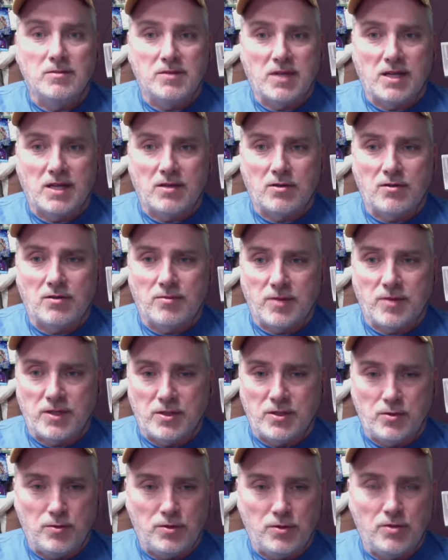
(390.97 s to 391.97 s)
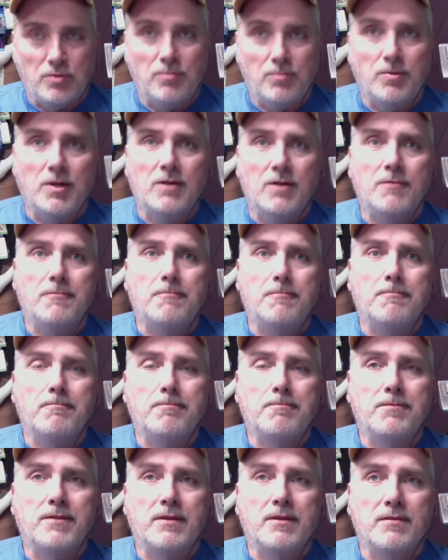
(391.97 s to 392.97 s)
I don't know if my YouTube
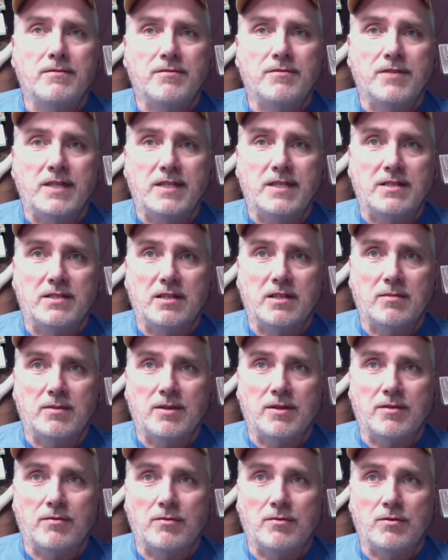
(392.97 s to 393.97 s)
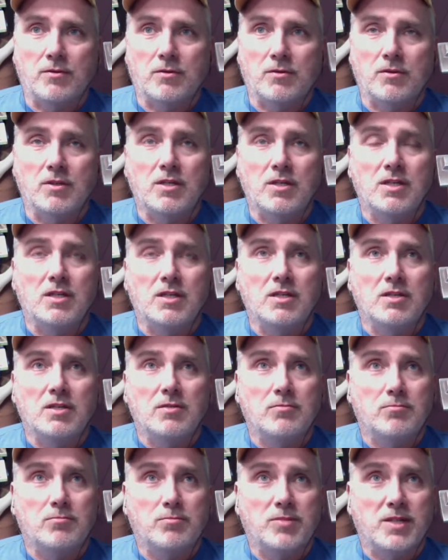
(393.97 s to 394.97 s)
feed's coming through,
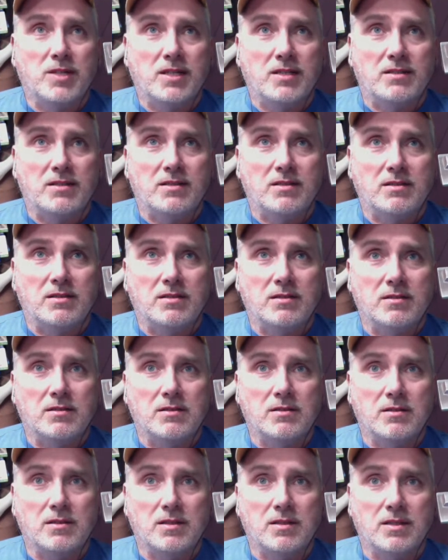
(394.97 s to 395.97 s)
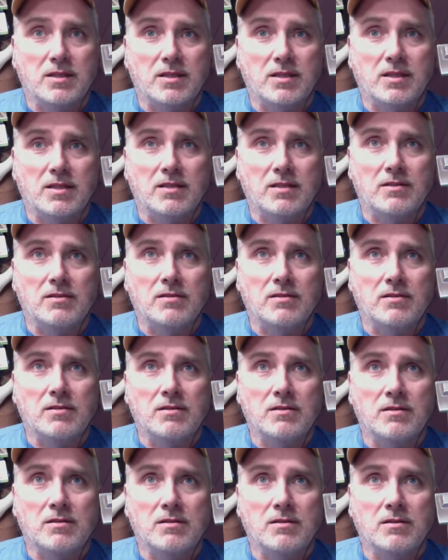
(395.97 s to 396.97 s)
but the let
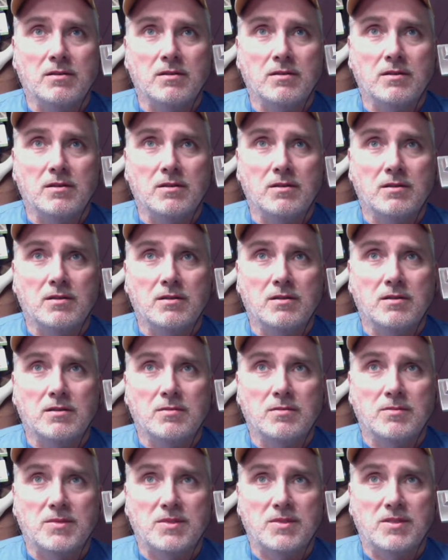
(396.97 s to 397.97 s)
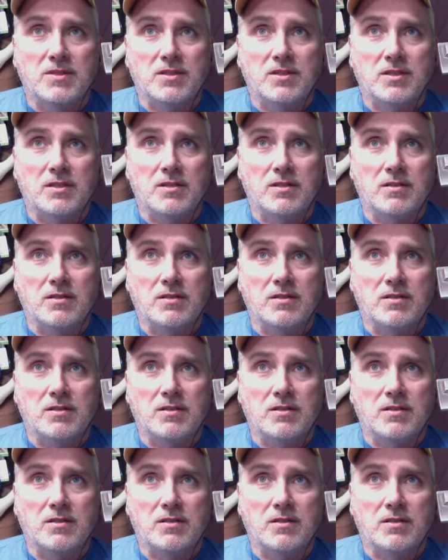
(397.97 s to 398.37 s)
me see.